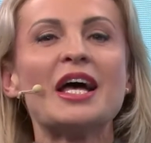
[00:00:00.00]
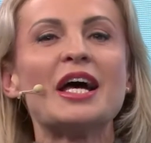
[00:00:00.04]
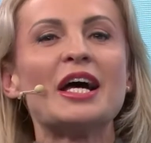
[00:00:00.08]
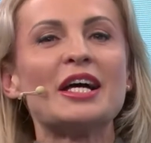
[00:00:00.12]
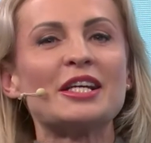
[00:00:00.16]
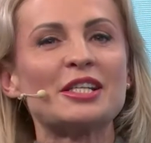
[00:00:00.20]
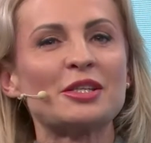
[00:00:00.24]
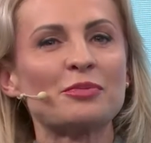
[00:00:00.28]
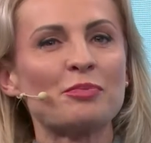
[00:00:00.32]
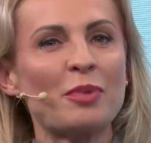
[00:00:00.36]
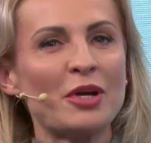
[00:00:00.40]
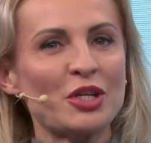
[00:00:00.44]

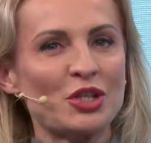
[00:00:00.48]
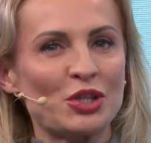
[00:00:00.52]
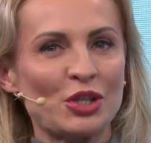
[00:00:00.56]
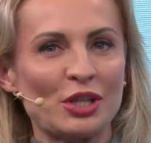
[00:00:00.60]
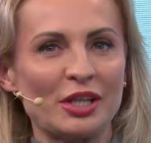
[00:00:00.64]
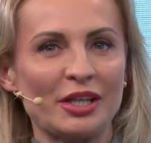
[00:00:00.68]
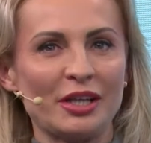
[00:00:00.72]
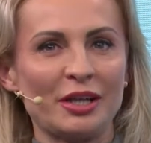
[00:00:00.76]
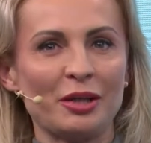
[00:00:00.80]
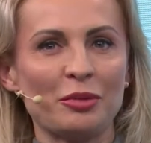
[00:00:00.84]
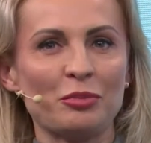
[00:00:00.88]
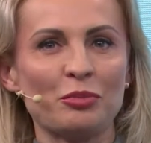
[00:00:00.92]

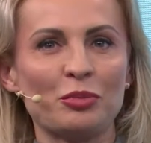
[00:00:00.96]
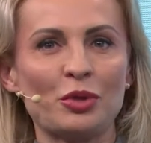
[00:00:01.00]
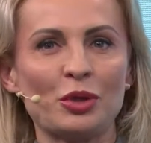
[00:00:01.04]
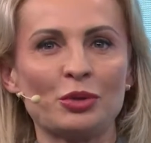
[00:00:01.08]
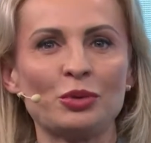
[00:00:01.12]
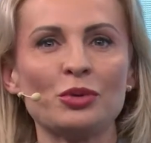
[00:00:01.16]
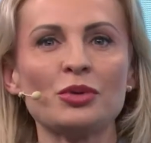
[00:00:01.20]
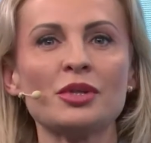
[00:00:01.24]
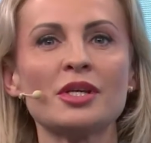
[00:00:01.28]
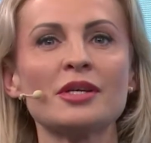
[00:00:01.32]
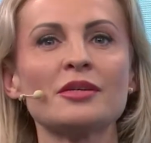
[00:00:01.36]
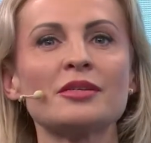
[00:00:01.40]
especially
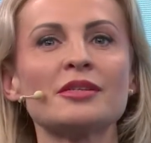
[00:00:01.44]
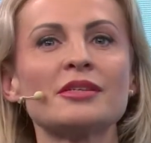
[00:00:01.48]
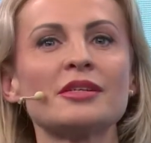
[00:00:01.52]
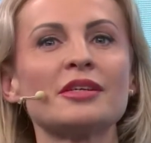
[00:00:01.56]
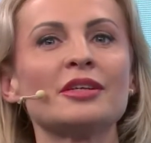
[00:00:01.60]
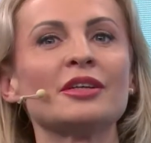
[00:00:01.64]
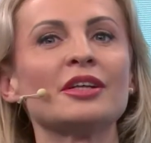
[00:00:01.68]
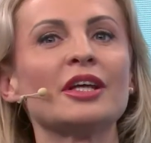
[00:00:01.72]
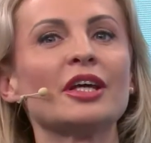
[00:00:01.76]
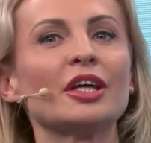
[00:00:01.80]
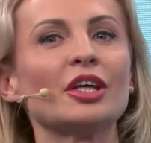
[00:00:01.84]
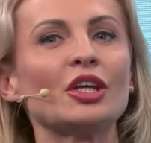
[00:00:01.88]
producers
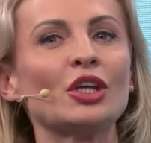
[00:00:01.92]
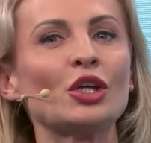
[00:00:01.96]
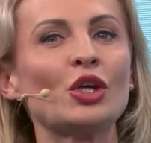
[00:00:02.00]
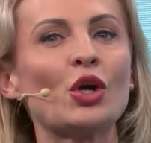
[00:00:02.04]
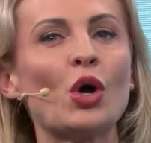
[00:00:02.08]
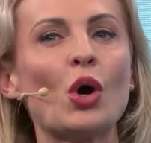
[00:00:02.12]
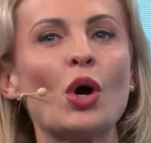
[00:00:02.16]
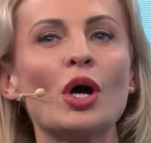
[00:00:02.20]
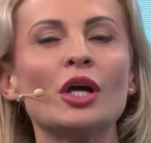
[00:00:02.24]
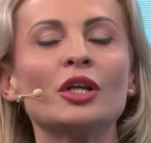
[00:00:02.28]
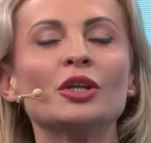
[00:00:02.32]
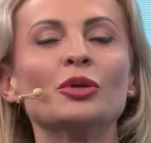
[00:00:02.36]
in the
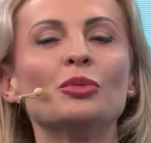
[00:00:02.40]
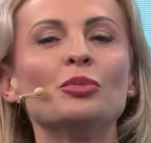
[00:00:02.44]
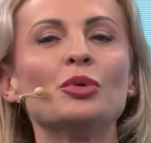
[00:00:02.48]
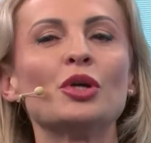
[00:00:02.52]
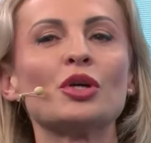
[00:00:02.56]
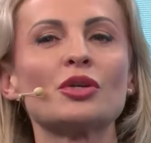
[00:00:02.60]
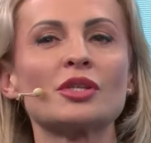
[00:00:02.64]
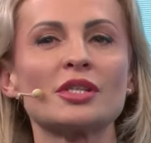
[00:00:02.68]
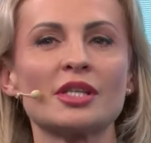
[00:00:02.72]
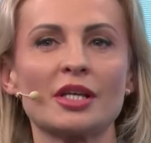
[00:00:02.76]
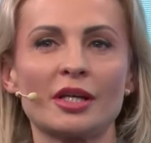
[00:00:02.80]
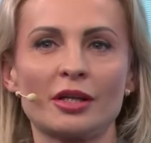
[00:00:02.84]
eco and
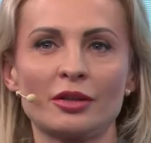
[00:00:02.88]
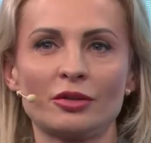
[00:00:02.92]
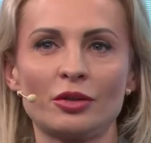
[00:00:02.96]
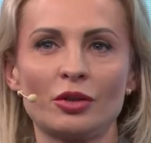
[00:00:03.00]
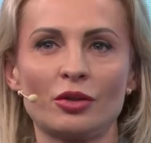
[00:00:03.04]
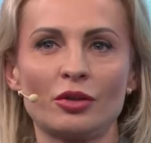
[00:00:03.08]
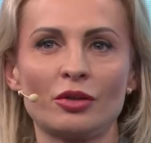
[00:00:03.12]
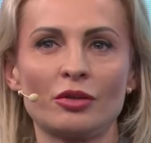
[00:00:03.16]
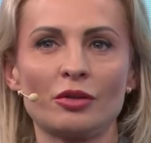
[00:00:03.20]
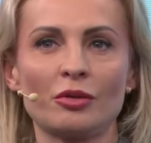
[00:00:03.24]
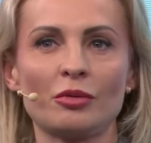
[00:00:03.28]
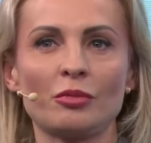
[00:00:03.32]
bio
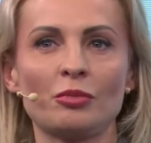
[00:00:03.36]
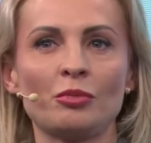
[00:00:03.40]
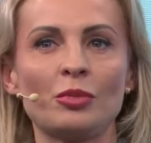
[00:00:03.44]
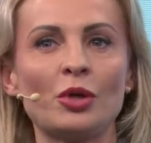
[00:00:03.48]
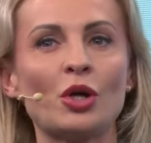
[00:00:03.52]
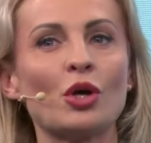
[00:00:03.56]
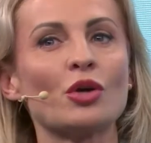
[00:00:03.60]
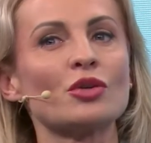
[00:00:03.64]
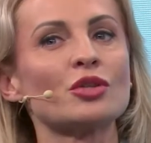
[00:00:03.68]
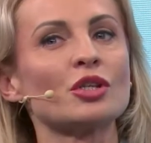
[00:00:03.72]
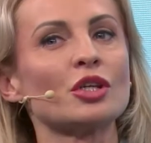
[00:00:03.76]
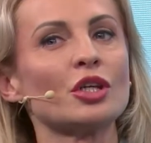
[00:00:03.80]
sector,
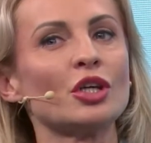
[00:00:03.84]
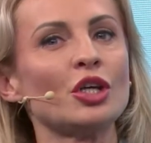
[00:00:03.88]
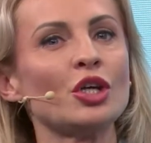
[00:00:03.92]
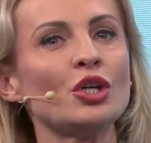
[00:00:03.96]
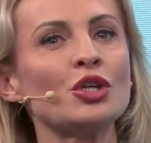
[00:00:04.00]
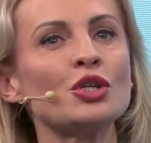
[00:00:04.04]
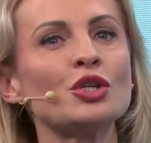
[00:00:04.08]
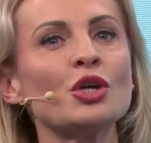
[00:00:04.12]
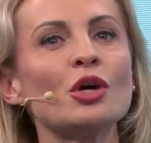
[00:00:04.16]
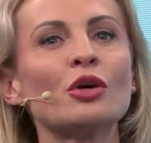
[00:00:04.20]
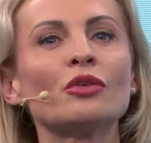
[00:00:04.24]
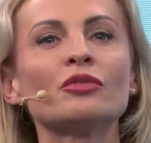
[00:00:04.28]
because
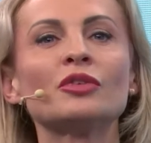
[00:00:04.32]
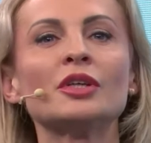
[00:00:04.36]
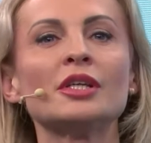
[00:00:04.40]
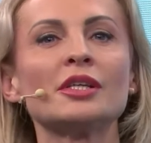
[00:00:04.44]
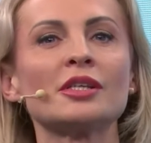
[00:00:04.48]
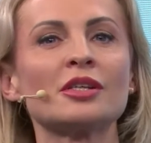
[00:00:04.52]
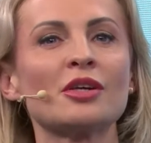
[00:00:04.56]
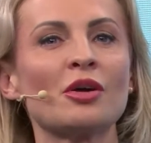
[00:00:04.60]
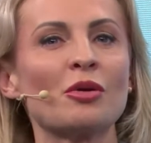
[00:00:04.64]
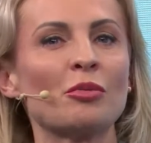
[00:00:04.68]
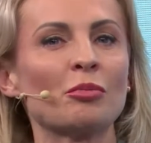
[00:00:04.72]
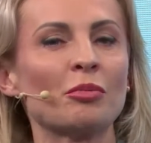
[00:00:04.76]
each of
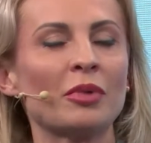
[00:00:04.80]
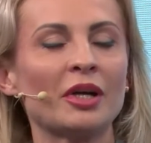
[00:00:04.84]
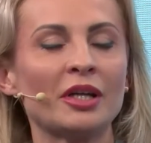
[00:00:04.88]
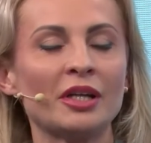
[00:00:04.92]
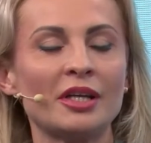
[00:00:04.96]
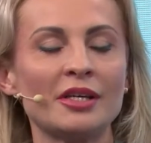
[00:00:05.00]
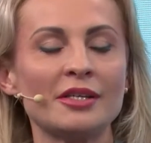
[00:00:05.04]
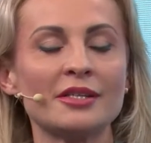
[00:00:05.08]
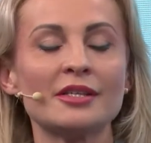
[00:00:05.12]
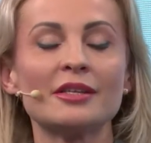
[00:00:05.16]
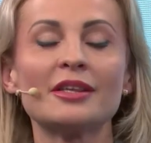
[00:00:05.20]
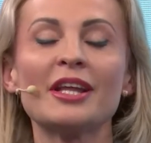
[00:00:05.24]
these
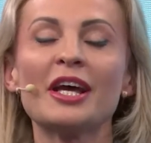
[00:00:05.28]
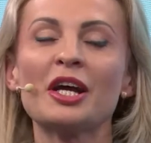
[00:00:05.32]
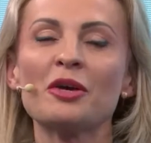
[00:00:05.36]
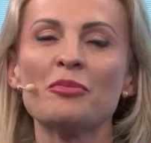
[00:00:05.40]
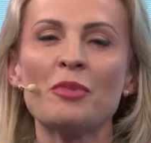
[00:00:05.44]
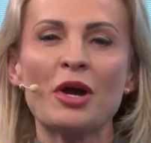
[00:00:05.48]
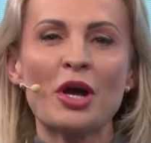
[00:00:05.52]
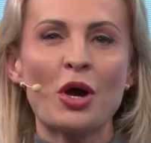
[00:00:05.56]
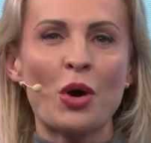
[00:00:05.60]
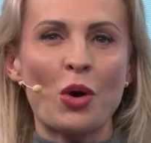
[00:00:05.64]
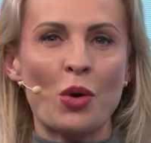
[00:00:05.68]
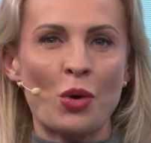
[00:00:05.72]
companies, like
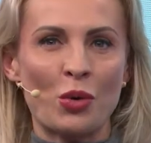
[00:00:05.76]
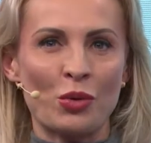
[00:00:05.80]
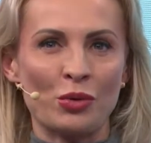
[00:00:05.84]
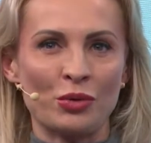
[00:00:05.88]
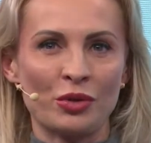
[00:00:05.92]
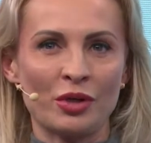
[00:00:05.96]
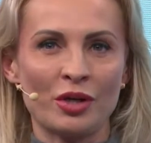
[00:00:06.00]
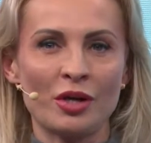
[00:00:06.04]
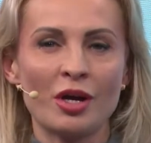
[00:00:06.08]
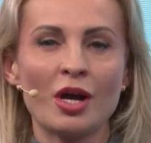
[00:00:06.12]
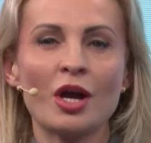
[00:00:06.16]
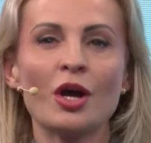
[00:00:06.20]
my
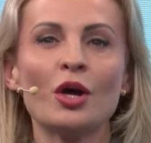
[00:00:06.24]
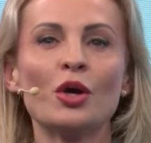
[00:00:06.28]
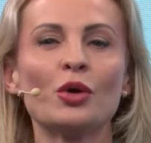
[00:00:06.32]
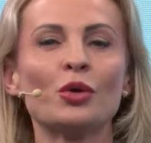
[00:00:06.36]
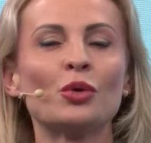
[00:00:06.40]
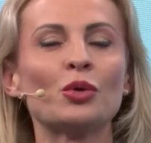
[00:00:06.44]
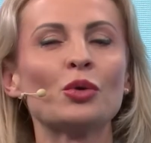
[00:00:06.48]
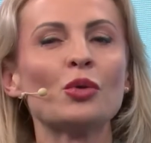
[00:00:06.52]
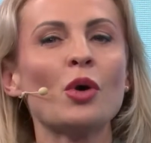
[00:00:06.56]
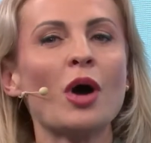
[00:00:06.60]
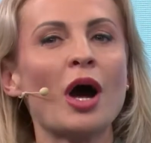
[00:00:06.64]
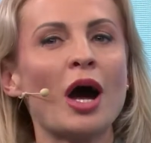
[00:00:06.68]
own,
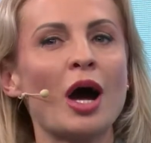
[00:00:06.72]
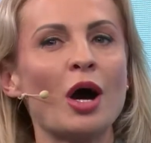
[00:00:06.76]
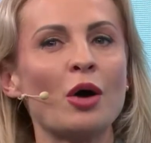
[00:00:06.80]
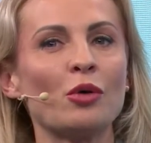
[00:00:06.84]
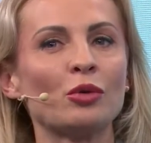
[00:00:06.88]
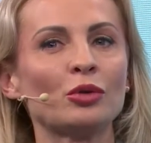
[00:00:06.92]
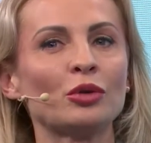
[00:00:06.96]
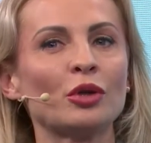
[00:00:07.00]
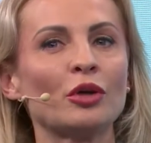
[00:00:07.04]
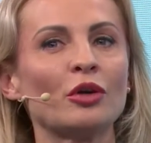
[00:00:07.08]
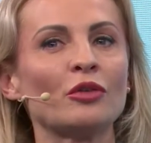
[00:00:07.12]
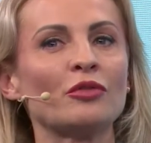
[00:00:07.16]
grew
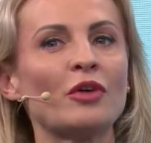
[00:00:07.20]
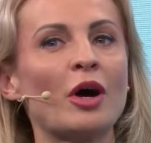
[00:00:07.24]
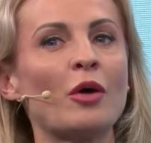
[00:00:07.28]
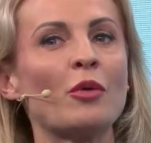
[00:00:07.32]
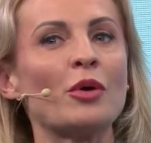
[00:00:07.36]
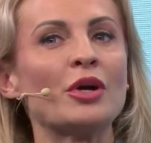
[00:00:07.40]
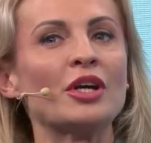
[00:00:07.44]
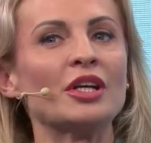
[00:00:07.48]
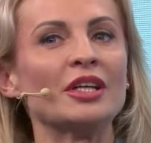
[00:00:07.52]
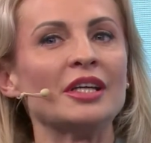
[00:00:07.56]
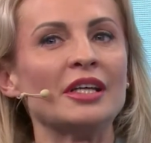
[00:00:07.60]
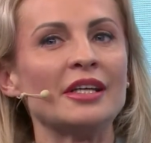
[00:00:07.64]
out of
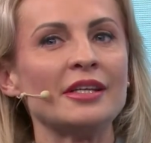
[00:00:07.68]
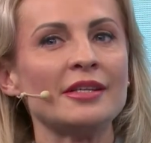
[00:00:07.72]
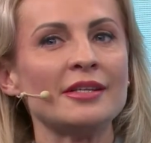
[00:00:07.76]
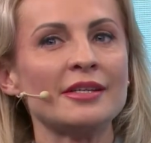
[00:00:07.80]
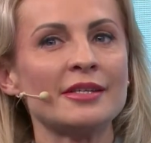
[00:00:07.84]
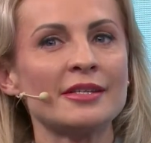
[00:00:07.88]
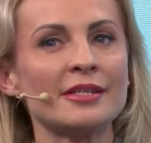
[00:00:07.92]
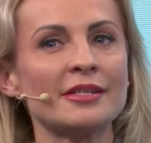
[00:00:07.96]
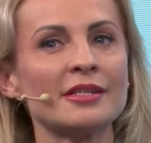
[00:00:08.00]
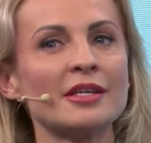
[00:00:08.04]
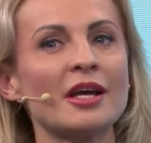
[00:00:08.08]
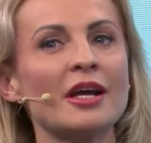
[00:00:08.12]
our
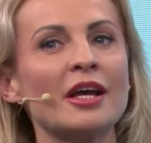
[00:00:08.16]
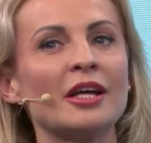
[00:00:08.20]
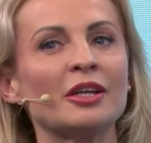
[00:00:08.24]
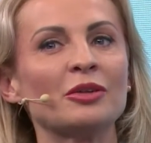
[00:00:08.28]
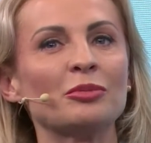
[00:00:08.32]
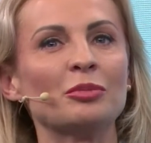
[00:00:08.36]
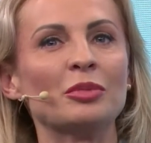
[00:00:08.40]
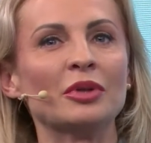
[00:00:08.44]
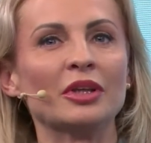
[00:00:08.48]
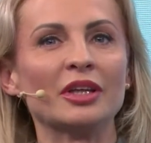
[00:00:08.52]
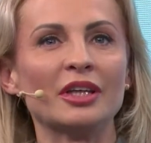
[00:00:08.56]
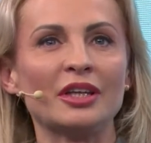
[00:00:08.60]
needs
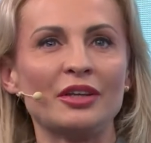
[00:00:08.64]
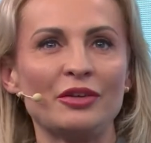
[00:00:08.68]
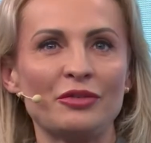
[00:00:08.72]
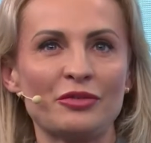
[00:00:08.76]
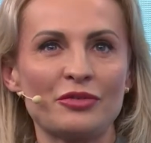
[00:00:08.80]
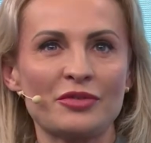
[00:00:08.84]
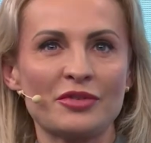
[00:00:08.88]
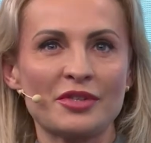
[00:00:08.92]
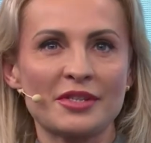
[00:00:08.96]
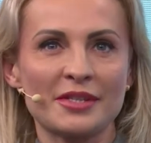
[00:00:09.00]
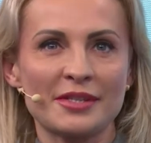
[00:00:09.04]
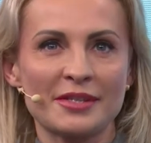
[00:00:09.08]
and
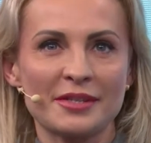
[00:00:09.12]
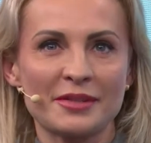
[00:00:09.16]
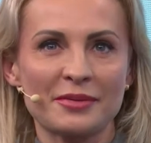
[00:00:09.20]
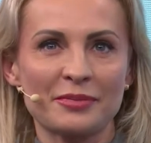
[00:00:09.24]
beliefs.